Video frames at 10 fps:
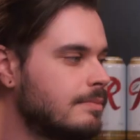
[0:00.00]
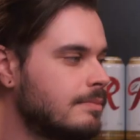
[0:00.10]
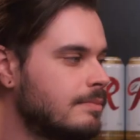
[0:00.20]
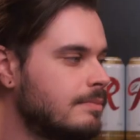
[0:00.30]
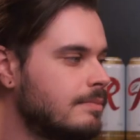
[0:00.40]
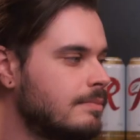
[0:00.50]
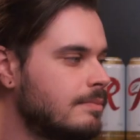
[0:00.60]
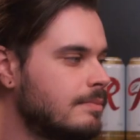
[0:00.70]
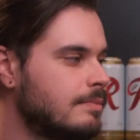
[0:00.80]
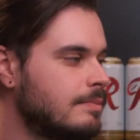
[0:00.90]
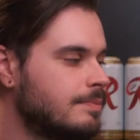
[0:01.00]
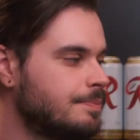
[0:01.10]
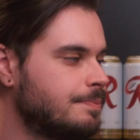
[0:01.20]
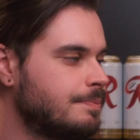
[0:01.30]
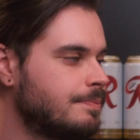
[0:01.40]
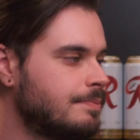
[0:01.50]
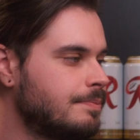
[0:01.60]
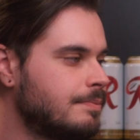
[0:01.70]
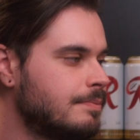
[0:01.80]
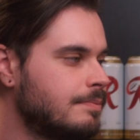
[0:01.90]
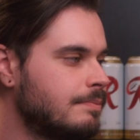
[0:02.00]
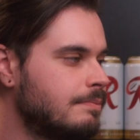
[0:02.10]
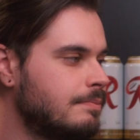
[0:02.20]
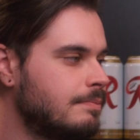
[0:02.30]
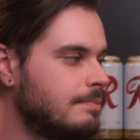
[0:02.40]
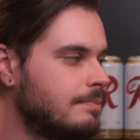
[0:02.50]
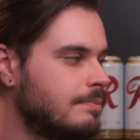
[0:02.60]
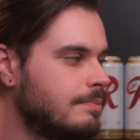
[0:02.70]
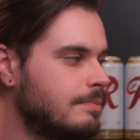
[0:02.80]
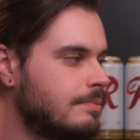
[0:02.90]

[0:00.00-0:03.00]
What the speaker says: (silent)